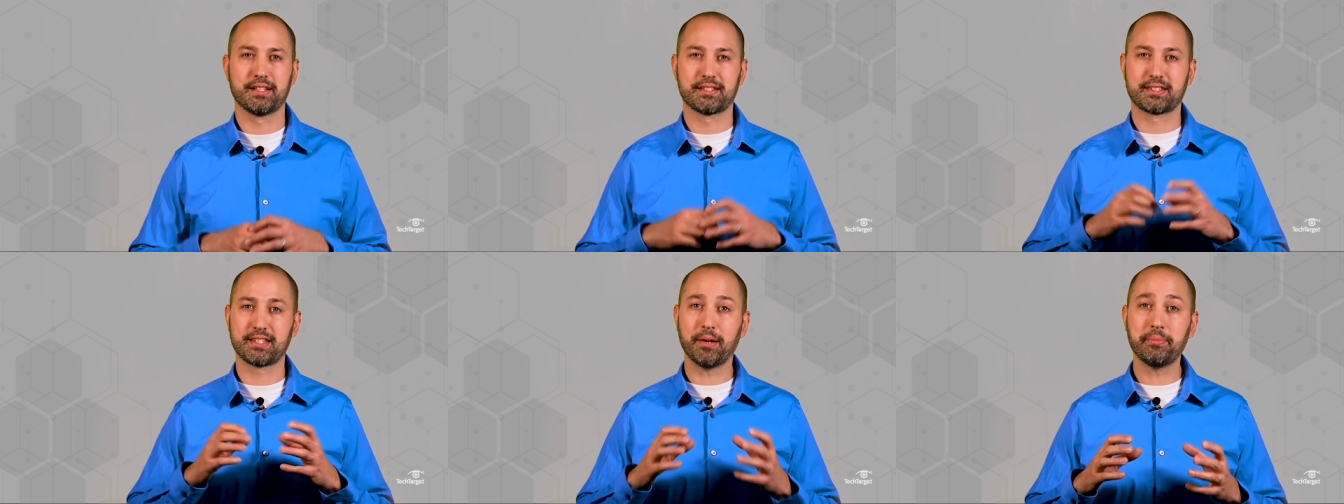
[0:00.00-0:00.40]

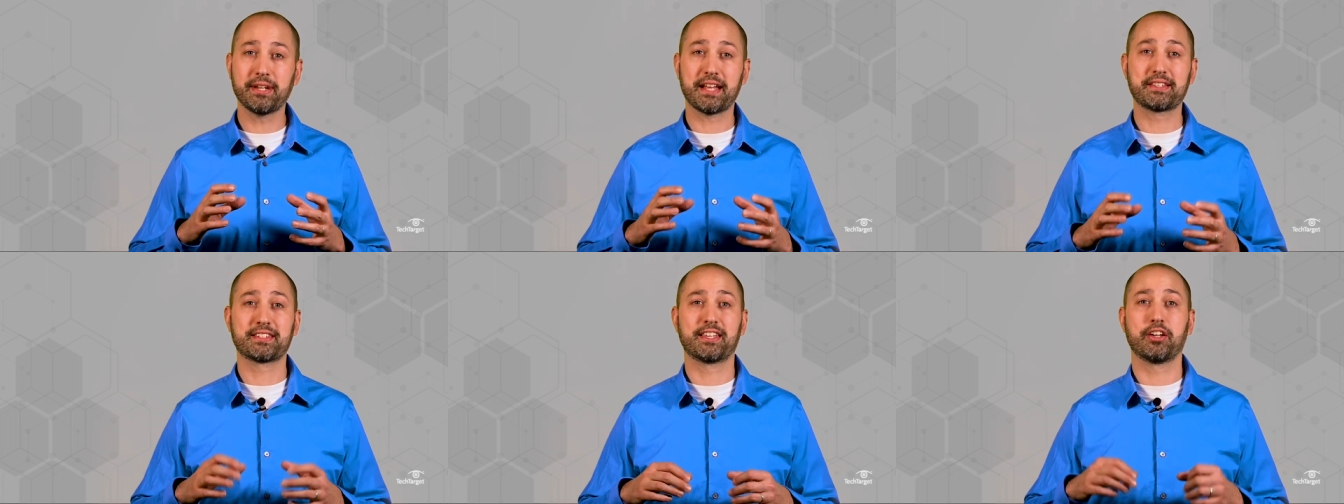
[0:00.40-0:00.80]

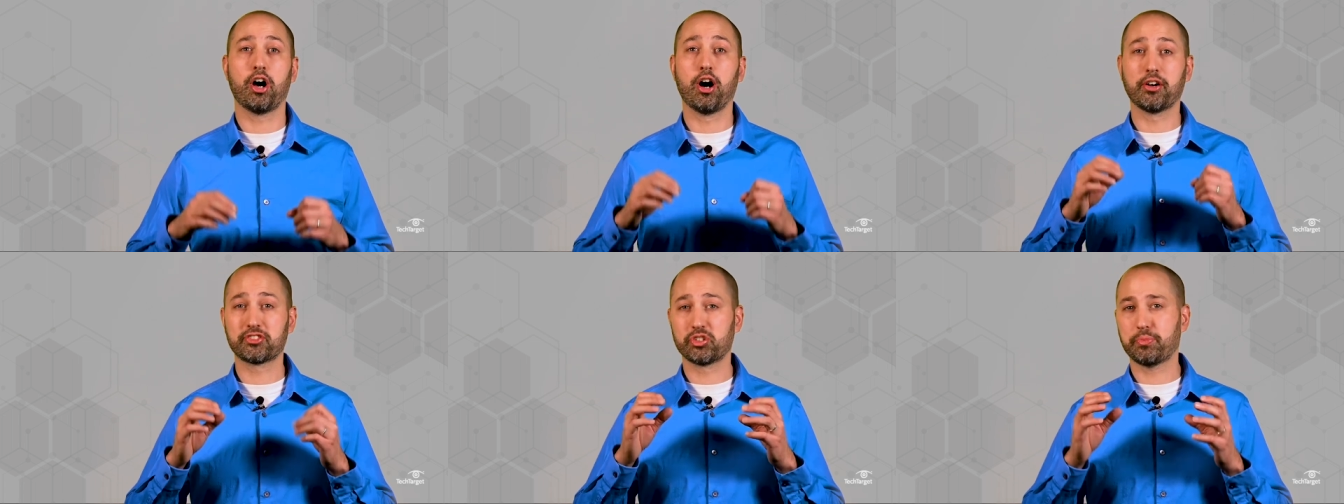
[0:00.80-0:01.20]
Subnets can
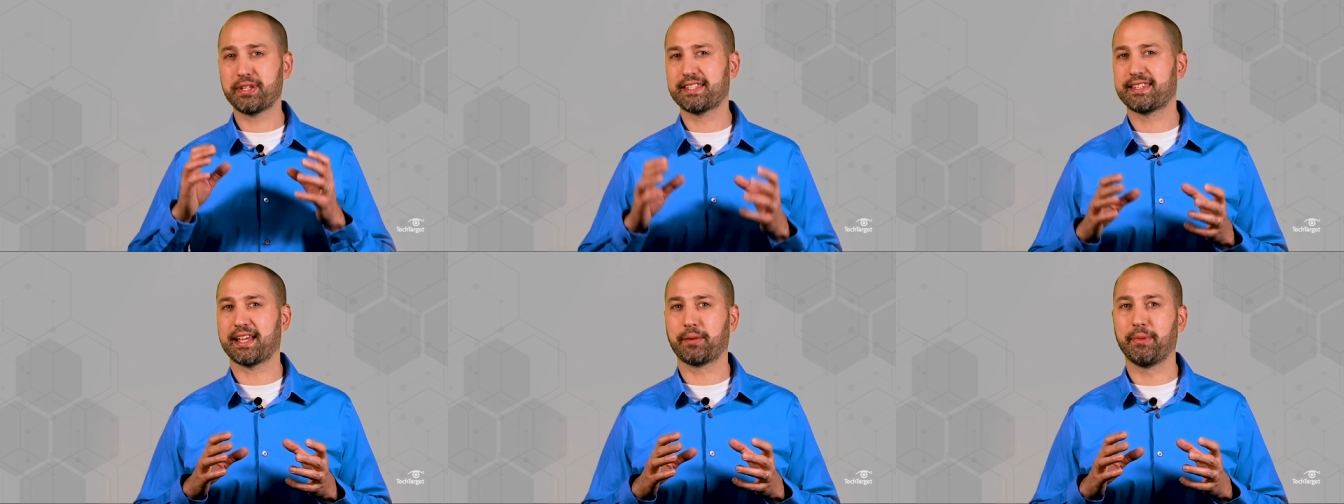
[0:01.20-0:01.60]
also be
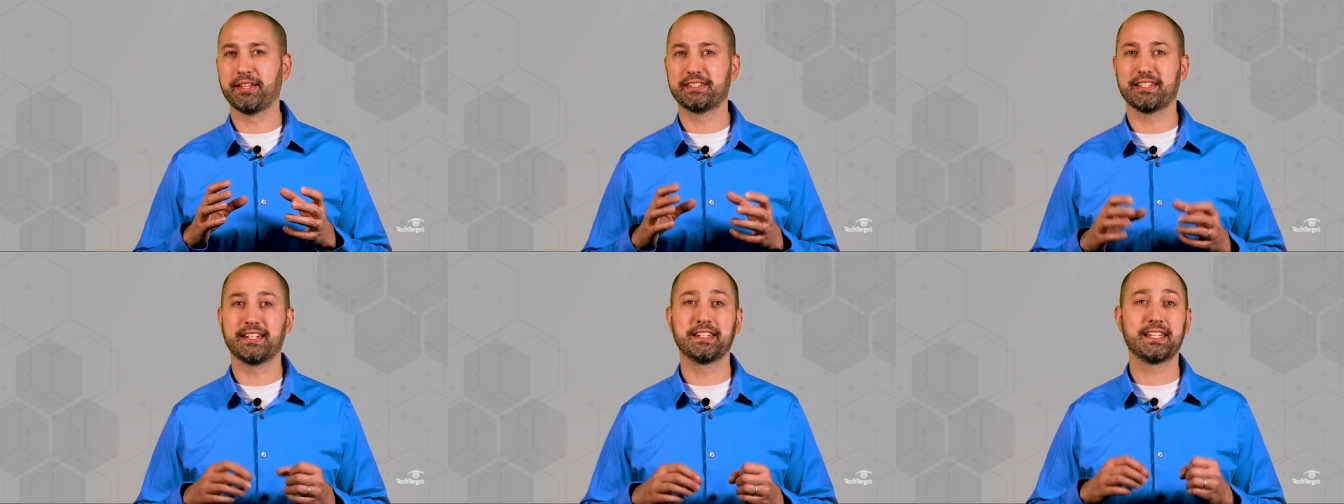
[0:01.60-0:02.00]

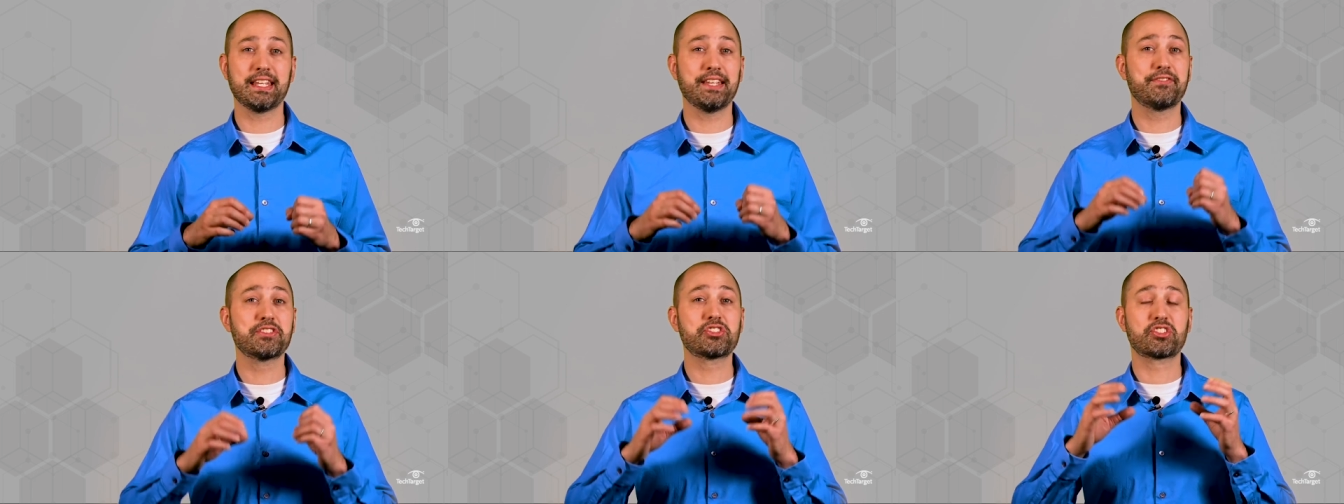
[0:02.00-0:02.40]
segmented into
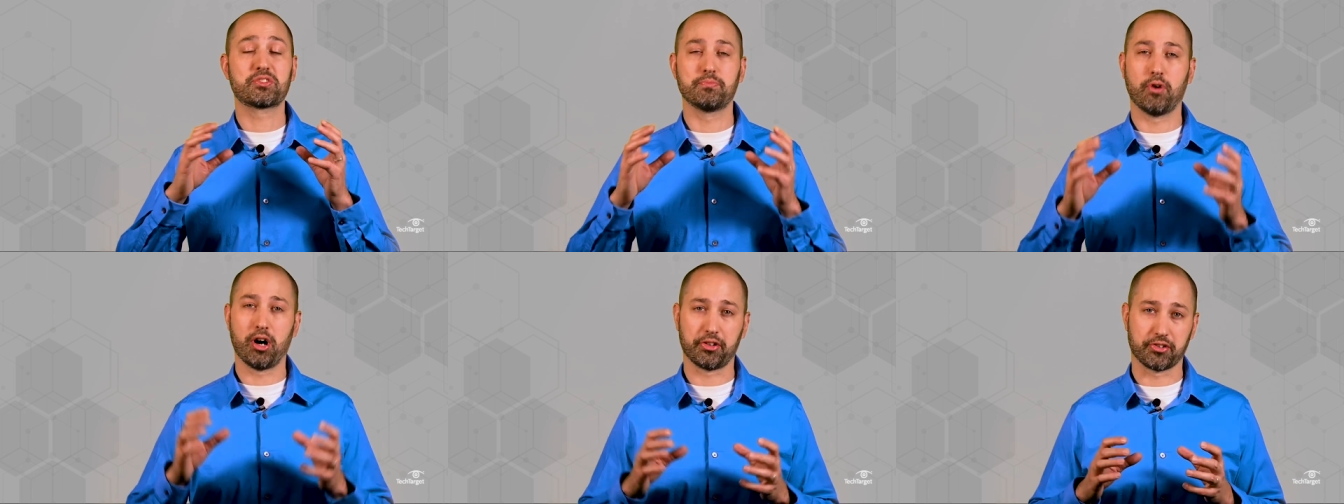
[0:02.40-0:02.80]
even
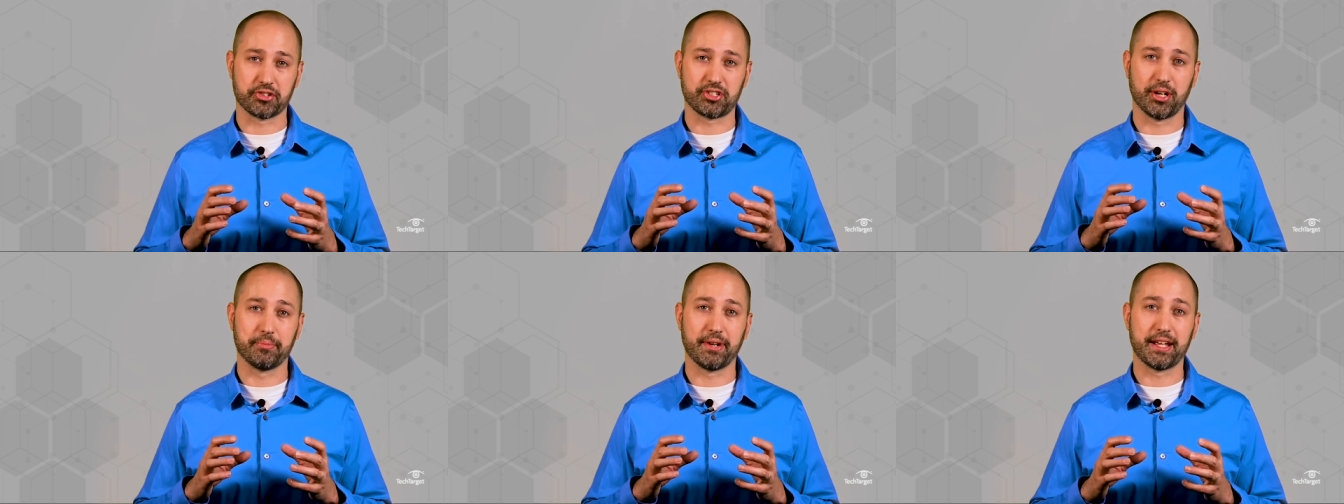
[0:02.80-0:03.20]
smaller
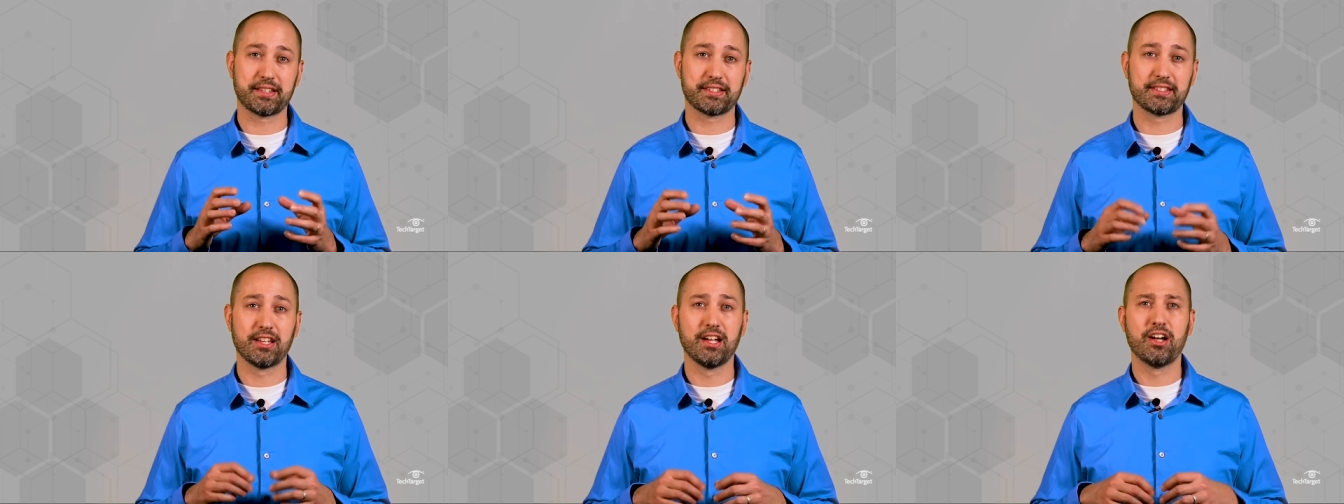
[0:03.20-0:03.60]

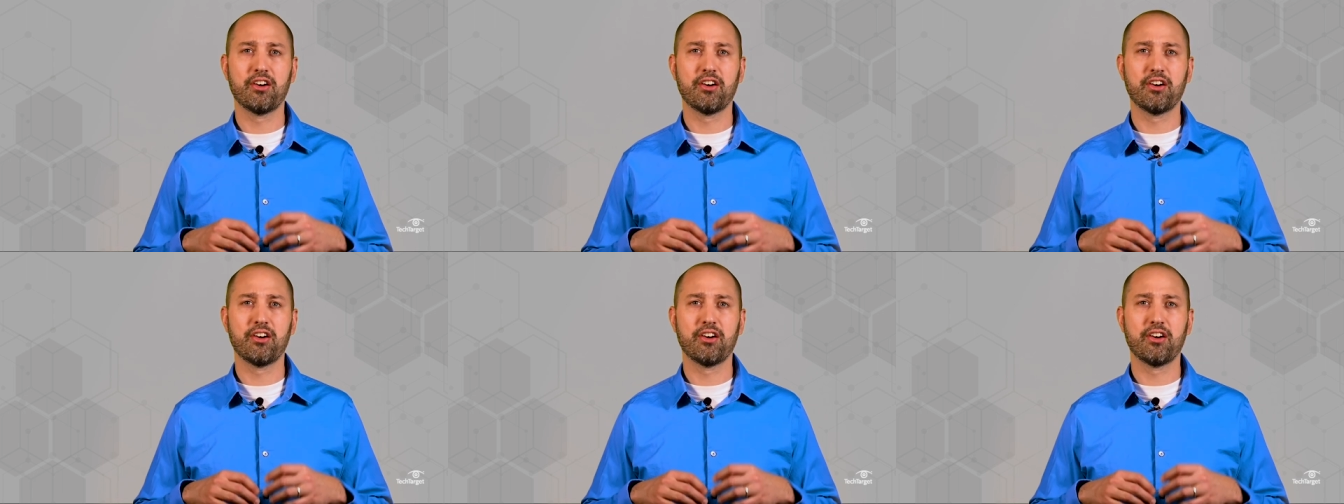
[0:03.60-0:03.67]
subnets